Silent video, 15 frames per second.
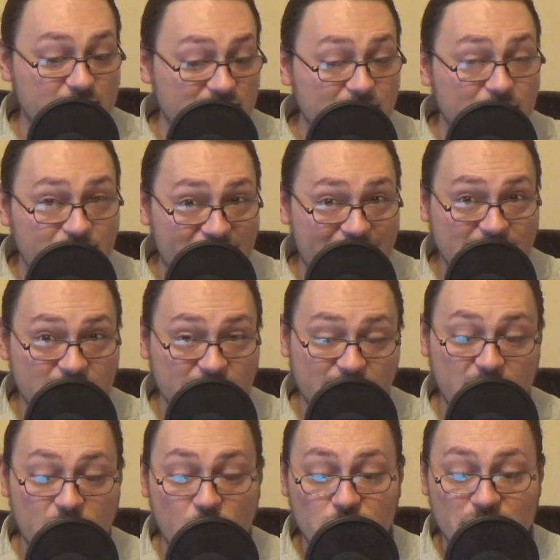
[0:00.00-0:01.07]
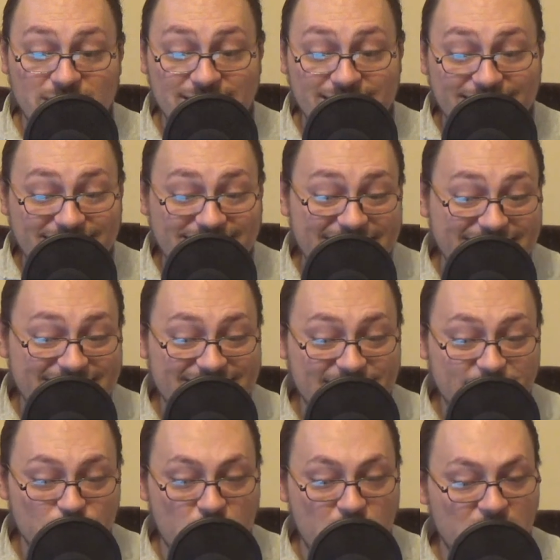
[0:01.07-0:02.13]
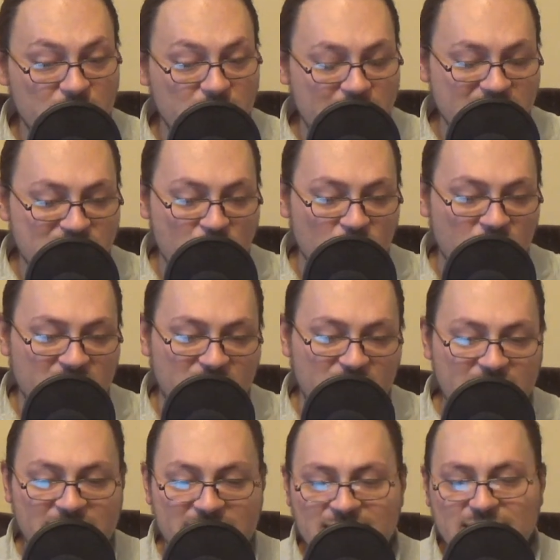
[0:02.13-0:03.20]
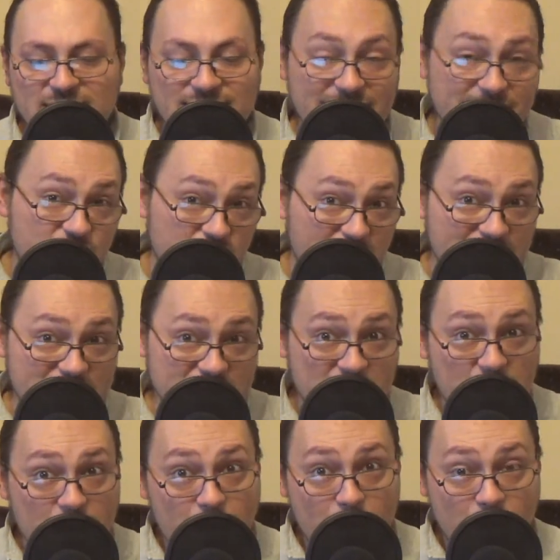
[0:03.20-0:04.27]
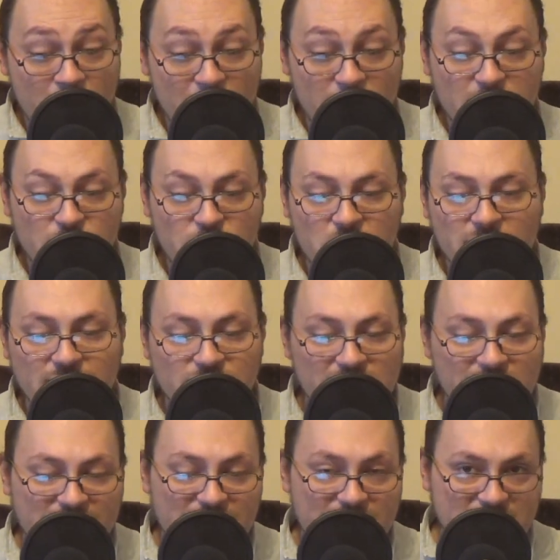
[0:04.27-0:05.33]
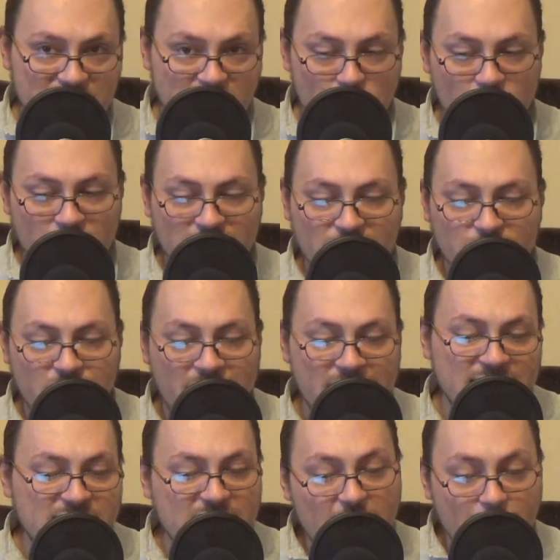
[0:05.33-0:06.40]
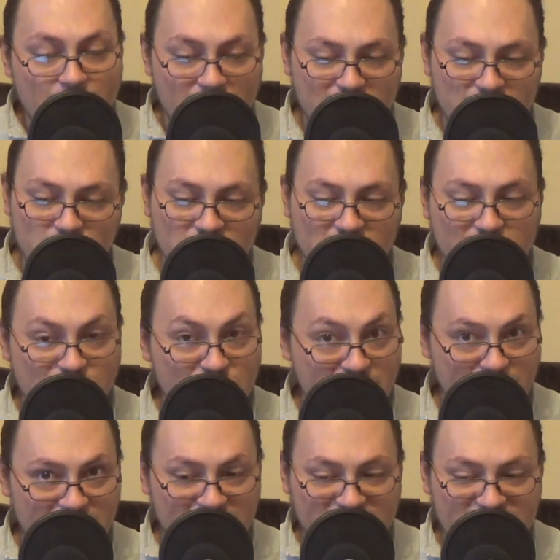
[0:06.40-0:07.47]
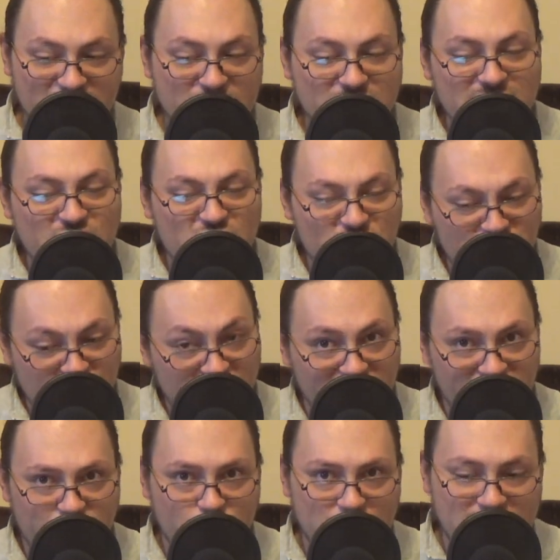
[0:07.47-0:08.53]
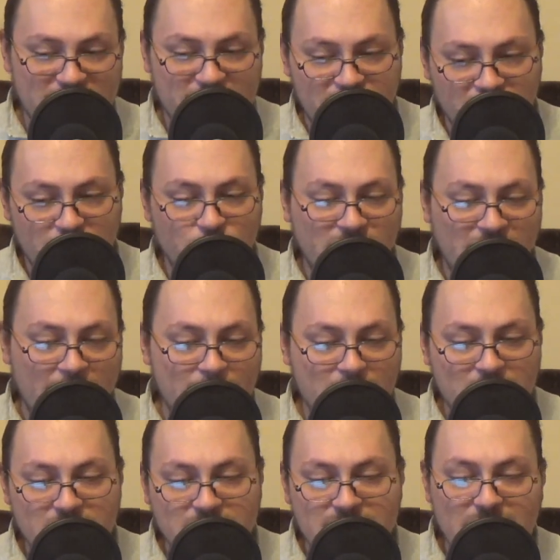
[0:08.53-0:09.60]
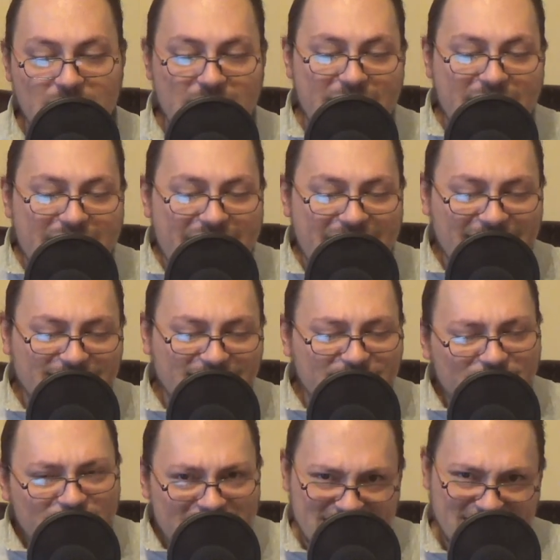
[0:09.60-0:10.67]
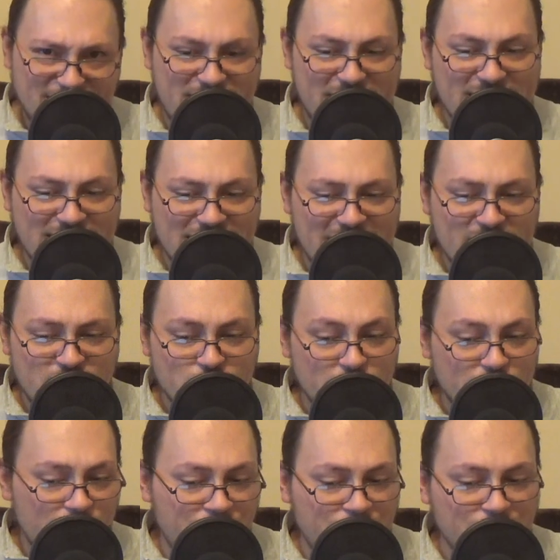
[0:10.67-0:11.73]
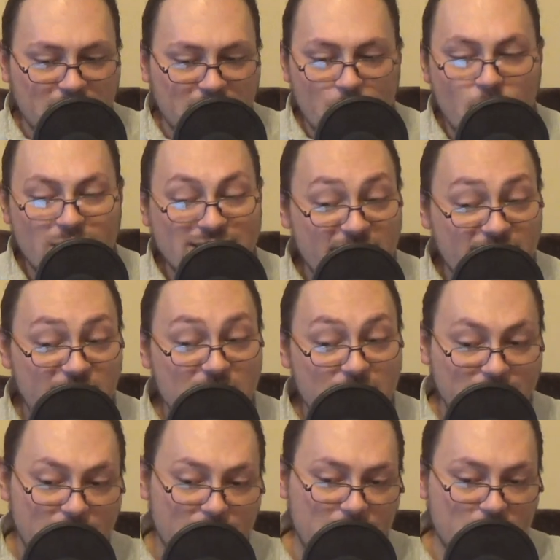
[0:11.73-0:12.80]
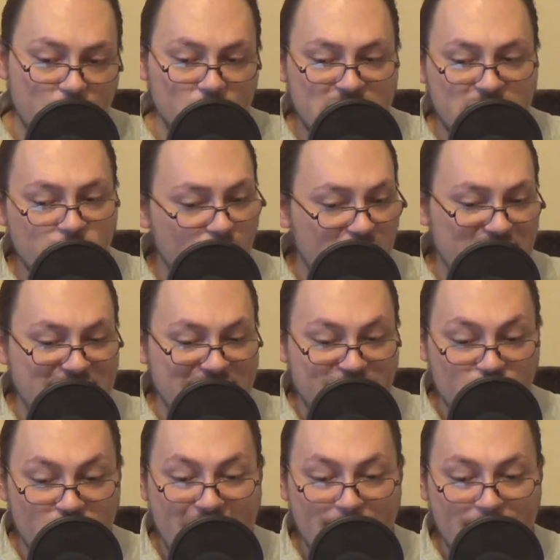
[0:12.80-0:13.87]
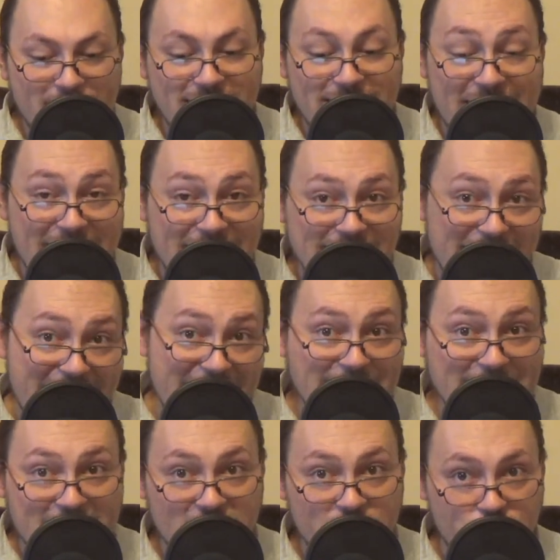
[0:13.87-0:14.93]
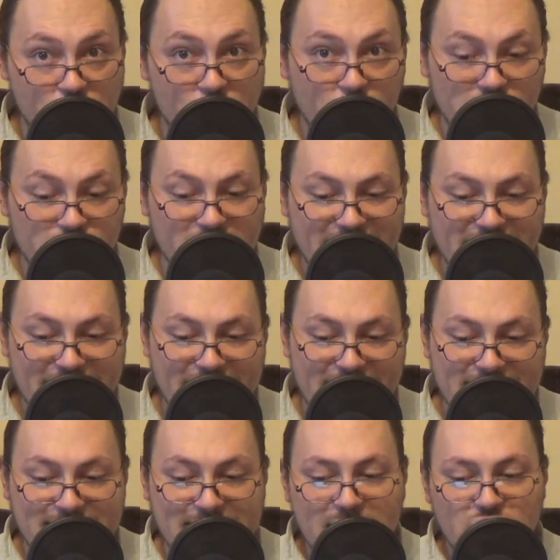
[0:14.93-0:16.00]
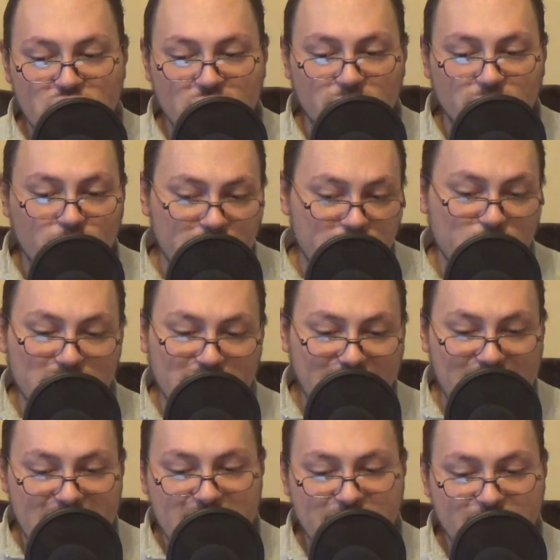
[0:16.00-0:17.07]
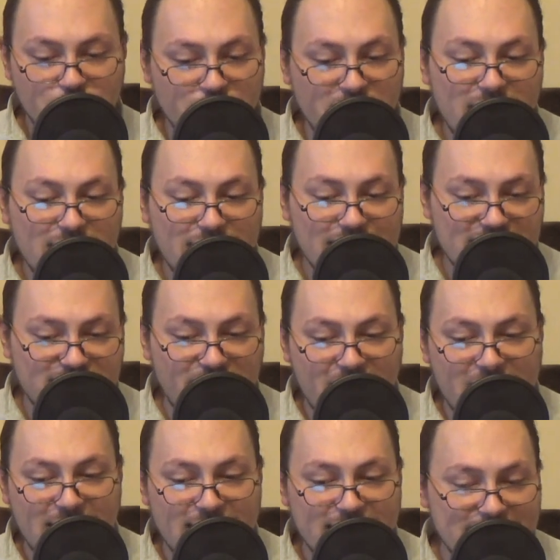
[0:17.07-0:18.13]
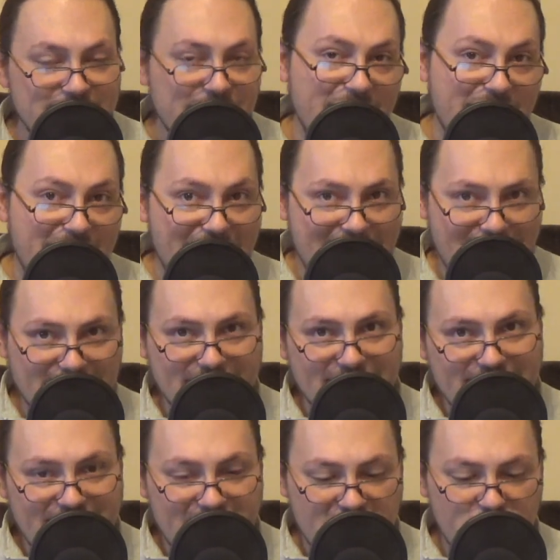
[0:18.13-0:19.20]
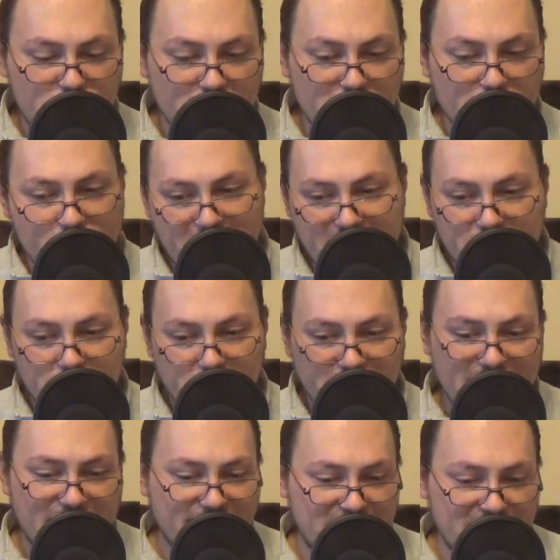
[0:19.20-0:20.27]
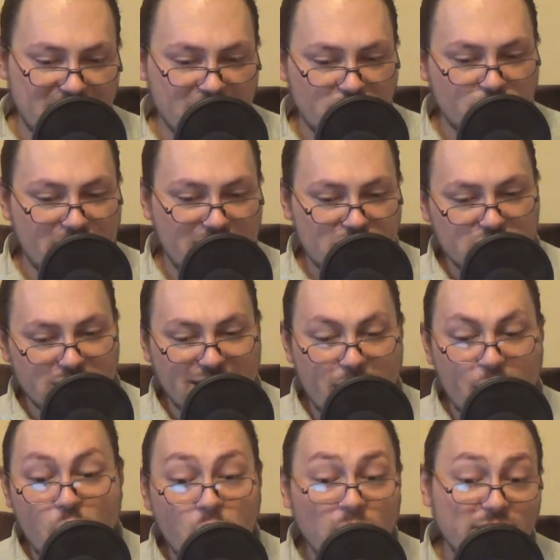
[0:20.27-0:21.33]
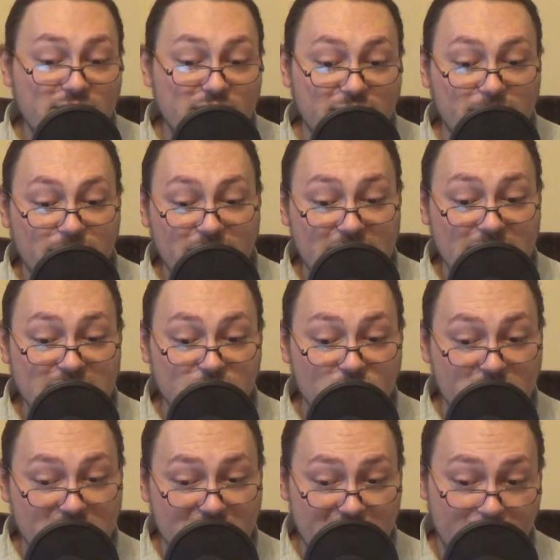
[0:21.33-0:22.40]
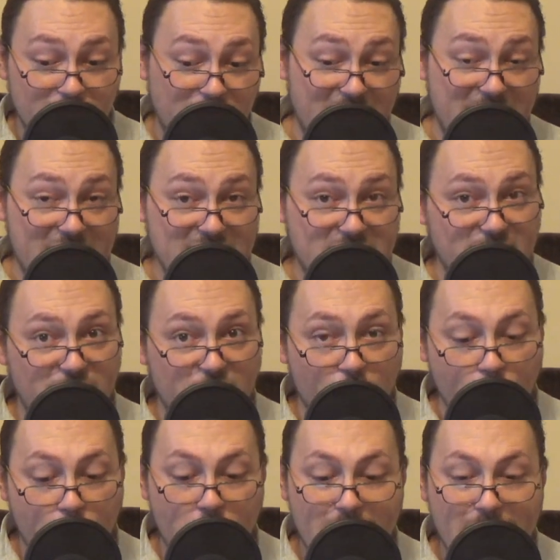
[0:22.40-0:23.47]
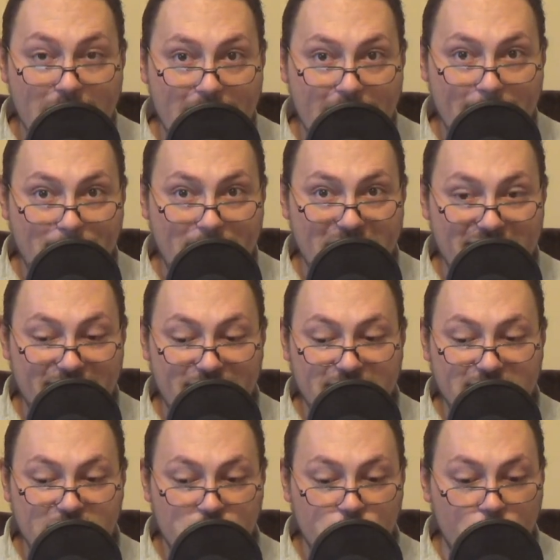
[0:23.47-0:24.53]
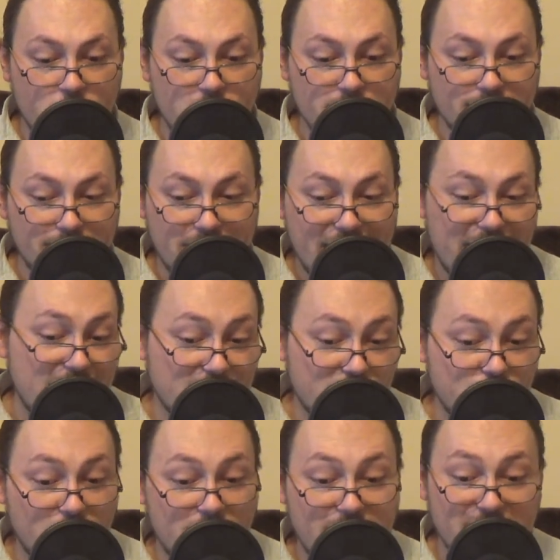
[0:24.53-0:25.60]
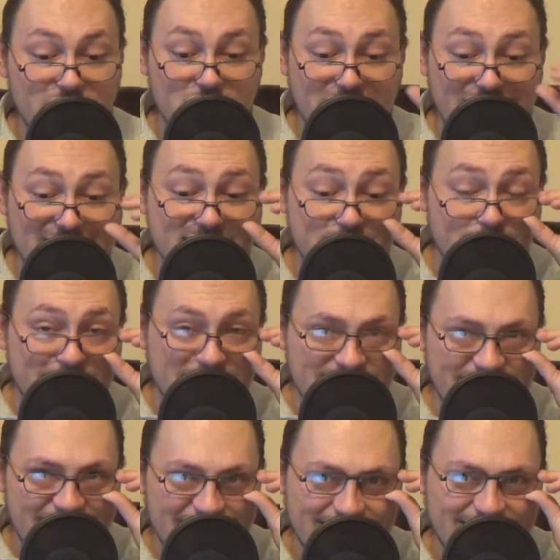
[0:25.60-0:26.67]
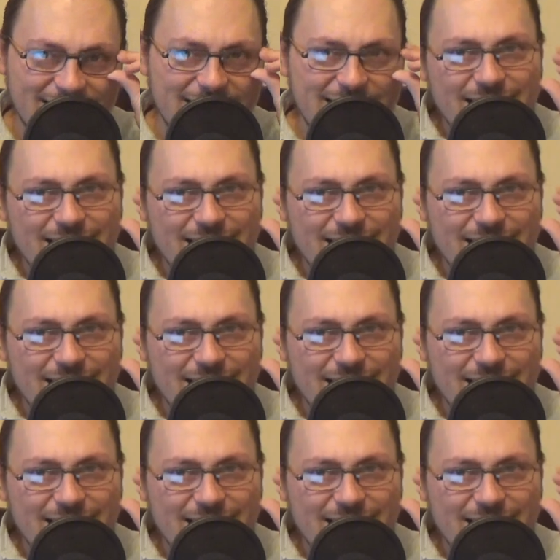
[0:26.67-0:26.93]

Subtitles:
some fans of the cause did some rather appalling things, such as publishing Dragnea's home address, publishing the Prime Minister's children's phone numbers, and things of that nature. What I feared the most was rapid and uncontrolled radicalization, which would lead to needless violence and a degeneration of the situation. Now, all of the things were in place for a perfect storm, and to a much lesser extent,